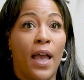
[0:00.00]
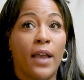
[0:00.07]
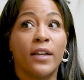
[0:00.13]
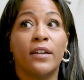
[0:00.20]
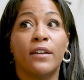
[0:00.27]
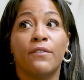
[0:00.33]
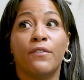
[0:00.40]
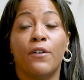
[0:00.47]
I
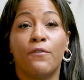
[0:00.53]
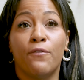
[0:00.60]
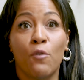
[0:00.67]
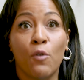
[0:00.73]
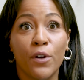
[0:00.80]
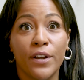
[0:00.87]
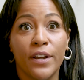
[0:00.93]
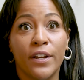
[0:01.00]
could have
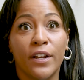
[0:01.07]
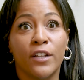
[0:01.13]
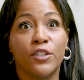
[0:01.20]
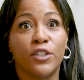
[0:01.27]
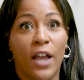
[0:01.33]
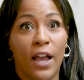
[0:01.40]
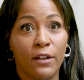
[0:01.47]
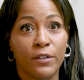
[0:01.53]
afforded a
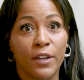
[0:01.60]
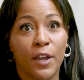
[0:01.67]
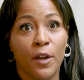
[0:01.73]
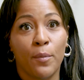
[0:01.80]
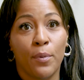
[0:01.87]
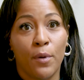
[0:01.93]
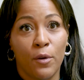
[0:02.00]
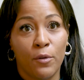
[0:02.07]
child
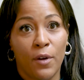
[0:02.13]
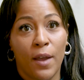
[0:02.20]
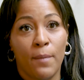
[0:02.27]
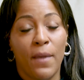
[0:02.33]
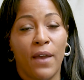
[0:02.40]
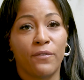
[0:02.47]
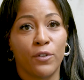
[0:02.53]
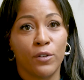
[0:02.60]
care
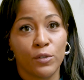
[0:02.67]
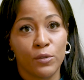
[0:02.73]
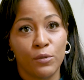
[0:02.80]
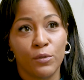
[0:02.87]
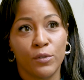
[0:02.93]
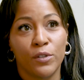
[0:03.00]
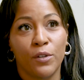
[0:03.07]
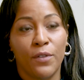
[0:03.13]
program after
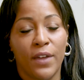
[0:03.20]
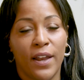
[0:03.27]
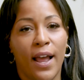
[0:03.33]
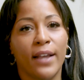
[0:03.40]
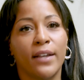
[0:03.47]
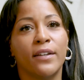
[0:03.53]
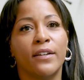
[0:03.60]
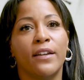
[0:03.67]
school so that
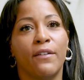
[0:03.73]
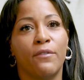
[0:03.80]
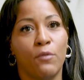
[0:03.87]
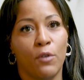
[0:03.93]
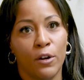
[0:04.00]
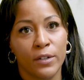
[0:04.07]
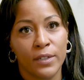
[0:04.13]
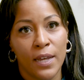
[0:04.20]
I could have
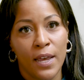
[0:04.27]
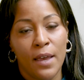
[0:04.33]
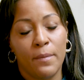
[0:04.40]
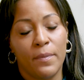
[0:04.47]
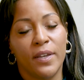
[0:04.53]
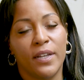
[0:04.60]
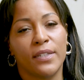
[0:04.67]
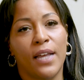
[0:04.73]
worked,
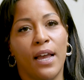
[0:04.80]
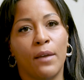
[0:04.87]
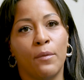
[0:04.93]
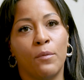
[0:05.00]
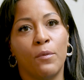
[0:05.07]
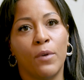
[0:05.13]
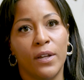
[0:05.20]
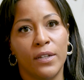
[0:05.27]
because I
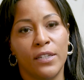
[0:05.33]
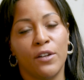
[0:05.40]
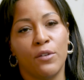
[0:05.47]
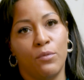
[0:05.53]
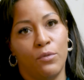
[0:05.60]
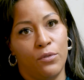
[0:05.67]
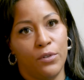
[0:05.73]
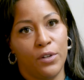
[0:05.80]
was in a
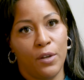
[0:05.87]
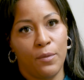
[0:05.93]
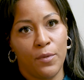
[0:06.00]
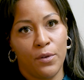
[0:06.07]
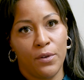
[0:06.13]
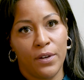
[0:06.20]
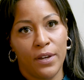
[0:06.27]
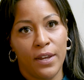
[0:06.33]
rural
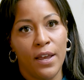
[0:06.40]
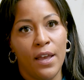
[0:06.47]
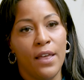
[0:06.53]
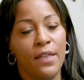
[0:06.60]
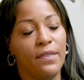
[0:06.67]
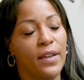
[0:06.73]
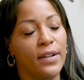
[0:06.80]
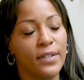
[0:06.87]
community
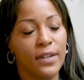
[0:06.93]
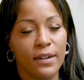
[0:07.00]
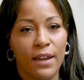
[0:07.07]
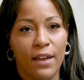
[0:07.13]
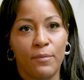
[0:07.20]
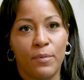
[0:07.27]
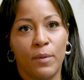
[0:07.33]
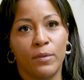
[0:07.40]
that didn't
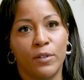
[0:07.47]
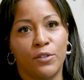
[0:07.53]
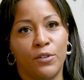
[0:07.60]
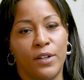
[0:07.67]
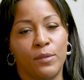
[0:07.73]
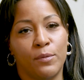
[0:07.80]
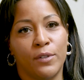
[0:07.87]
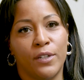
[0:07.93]
have public
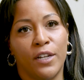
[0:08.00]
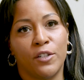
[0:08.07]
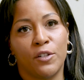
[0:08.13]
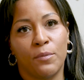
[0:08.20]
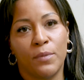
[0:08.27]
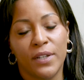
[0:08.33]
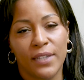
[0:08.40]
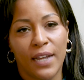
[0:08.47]

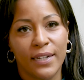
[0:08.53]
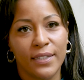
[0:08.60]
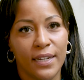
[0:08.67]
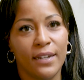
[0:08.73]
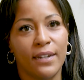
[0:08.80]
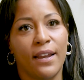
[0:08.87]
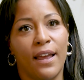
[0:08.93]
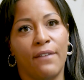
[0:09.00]
transportation, because I
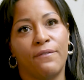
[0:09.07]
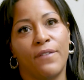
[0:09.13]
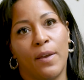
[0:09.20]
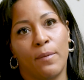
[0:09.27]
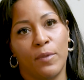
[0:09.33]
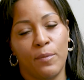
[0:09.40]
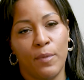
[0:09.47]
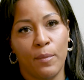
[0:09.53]
didn't have
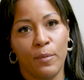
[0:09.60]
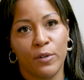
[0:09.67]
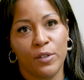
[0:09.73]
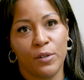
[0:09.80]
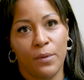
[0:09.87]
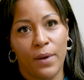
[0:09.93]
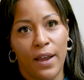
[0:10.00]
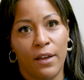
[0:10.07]
family
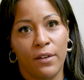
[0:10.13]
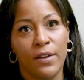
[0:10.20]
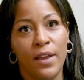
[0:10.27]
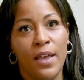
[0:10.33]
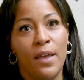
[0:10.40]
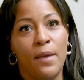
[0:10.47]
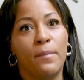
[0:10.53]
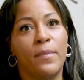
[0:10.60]
members around,
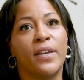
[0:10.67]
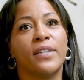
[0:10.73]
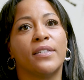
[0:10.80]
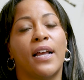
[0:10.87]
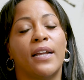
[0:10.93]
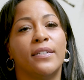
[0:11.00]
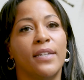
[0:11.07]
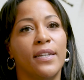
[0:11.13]
because
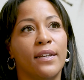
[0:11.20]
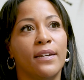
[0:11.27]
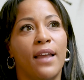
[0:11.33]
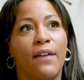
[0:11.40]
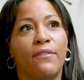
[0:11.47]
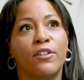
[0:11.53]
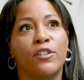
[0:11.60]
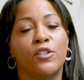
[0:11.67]
I didn't
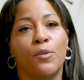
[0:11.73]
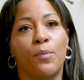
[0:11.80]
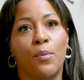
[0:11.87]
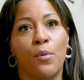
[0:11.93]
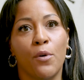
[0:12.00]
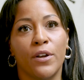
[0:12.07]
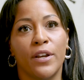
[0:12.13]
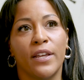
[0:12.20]
have a
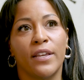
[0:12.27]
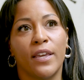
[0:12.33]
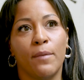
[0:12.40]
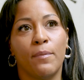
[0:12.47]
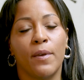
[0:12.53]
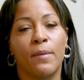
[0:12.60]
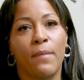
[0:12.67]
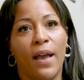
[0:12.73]
support in
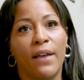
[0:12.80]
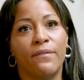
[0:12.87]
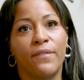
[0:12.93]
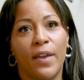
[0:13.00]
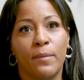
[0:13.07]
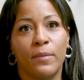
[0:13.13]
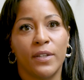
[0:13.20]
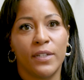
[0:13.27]
keeping my
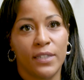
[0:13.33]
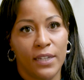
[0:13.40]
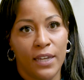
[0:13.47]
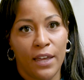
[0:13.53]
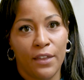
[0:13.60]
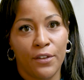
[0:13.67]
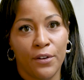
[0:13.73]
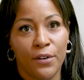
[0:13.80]
family
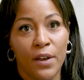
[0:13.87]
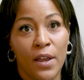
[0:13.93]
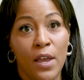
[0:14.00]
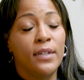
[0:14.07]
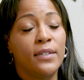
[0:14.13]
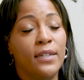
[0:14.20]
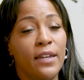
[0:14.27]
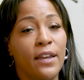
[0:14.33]
together.
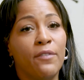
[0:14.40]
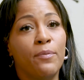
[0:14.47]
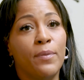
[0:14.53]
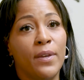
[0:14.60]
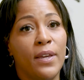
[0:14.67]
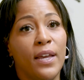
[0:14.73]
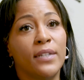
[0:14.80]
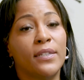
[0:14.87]

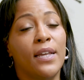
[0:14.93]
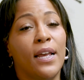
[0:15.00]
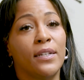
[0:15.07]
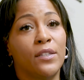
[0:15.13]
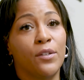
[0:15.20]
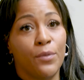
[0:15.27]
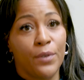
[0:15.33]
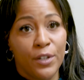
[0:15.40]
DFPS
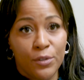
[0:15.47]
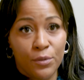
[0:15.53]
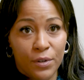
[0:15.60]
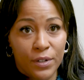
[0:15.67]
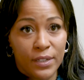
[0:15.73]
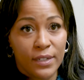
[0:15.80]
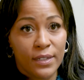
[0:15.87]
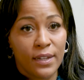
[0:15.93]
has the
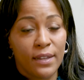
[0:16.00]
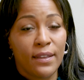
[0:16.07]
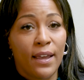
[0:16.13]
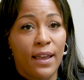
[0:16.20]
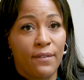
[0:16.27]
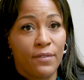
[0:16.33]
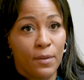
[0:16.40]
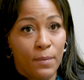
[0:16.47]
resources and they
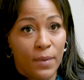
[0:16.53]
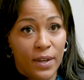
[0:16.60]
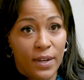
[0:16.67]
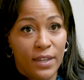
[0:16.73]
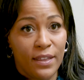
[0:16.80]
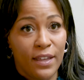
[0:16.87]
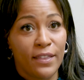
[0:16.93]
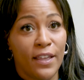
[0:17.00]
have the
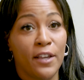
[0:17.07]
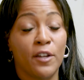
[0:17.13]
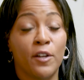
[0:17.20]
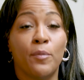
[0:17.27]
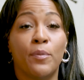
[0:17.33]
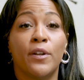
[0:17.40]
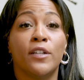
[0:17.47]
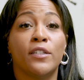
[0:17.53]
money that they could
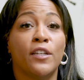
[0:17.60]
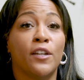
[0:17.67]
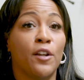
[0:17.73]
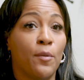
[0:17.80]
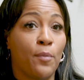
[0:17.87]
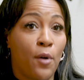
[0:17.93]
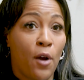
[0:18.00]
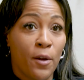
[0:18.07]
have put us in
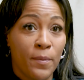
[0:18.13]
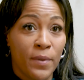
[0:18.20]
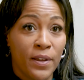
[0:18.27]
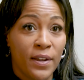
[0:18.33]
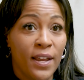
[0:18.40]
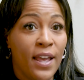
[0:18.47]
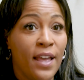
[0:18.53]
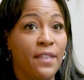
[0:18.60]
an
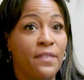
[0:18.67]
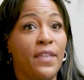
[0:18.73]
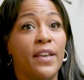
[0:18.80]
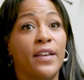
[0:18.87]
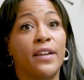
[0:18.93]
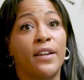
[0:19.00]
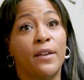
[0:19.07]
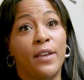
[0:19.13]
apartment.
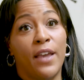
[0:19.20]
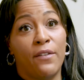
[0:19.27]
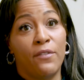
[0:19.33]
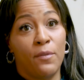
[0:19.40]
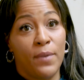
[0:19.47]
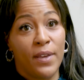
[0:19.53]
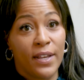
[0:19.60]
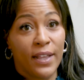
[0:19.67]
They could have
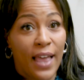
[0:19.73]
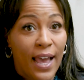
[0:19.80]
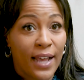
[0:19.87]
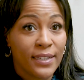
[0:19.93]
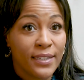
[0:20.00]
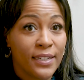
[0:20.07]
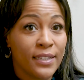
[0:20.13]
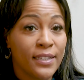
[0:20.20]
given me
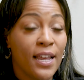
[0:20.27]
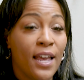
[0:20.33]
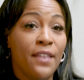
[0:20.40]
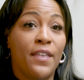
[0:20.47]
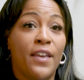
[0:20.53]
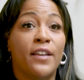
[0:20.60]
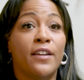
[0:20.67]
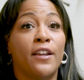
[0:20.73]
classes.
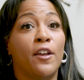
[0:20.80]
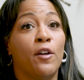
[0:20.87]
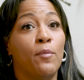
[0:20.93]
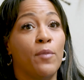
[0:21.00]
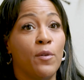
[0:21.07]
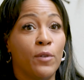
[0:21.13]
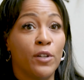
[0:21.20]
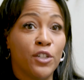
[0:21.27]
They could have
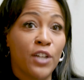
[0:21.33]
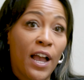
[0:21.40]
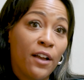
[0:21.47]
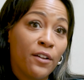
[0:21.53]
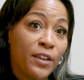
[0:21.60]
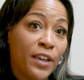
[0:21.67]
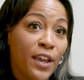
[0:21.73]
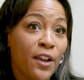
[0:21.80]
helped me with
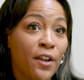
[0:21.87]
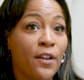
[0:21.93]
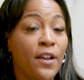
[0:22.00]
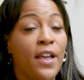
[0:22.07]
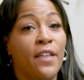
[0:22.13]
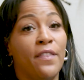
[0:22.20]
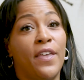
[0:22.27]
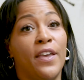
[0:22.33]
child care.
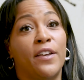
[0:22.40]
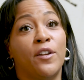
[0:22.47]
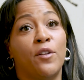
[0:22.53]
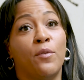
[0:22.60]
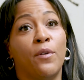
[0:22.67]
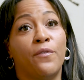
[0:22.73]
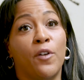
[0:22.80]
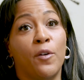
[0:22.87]
They could
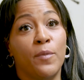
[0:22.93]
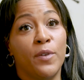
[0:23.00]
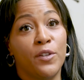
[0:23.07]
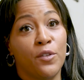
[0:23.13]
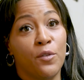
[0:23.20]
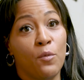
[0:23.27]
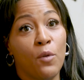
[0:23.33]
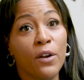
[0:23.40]
have referred me
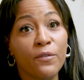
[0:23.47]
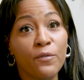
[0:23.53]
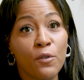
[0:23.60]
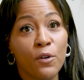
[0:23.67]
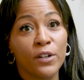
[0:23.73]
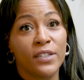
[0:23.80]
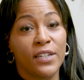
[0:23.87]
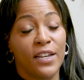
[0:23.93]
to the
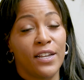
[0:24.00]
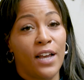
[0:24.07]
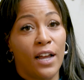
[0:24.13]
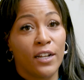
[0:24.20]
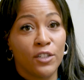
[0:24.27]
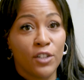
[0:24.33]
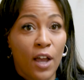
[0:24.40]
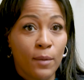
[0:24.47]
workforce and
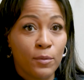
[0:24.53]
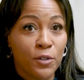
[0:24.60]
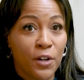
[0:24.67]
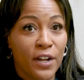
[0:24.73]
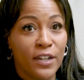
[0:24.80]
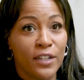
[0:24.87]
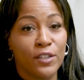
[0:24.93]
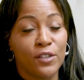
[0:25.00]
got job
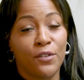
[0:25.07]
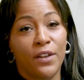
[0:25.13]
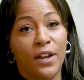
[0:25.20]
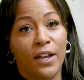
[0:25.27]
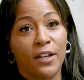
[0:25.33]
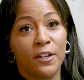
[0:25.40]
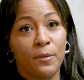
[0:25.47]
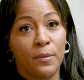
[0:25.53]
training so that
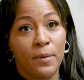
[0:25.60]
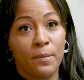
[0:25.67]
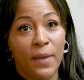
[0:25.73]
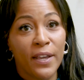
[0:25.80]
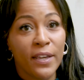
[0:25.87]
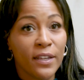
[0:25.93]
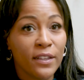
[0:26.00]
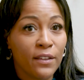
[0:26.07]
I could have been
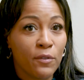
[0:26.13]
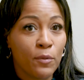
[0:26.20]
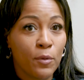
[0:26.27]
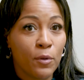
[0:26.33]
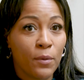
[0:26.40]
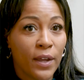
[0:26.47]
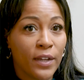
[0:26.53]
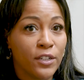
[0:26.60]
making
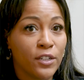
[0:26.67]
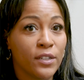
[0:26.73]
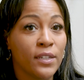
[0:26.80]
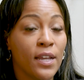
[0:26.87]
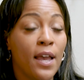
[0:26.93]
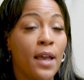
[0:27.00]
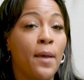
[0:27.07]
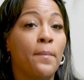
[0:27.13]
livable
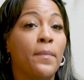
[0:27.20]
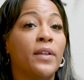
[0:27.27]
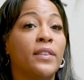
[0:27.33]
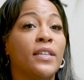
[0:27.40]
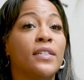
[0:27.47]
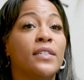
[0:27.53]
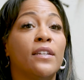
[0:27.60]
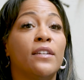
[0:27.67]
wages. But
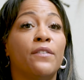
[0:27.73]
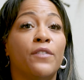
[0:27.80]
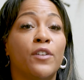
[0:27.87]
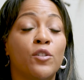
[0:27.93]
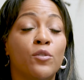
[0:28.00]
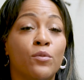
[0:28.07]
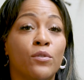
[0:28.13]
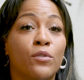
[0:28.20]
these
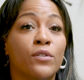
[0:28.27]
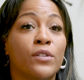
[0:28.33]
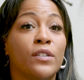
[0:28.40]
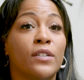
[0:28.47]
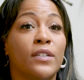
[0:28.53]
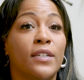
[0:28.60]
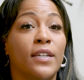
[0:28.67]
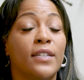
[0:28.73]
individuals
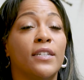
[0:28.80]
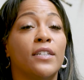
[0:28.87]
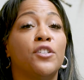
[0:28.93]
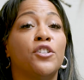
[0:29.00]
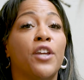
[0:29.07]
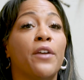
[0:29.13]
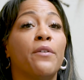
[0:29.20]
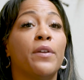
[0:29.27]
get to
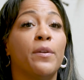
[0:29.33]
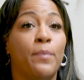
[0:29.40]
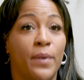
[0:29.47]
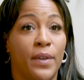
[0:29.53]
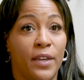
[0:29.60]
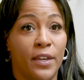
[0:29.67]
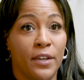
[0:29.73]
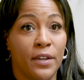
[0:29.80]
cherry
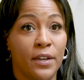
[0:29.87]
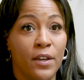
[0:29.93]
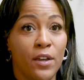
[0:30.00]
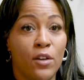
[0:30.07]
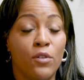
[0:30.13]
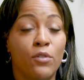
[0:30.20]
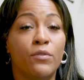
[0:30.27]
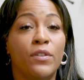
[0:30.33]
pick
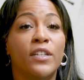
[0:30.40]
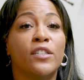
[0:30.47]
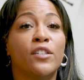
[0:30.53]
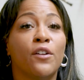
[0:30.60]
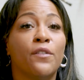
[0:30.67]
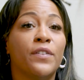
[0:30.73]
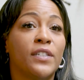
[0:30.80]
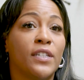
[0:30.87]
who these
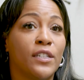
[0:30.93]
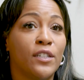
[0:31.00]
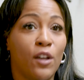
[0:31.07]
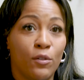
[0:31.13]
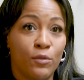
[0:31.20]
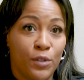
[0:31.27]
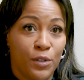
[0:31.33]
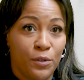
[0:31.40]
services
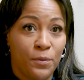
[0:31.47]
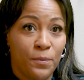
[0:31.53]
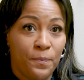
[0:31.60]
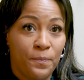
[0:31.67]
go to.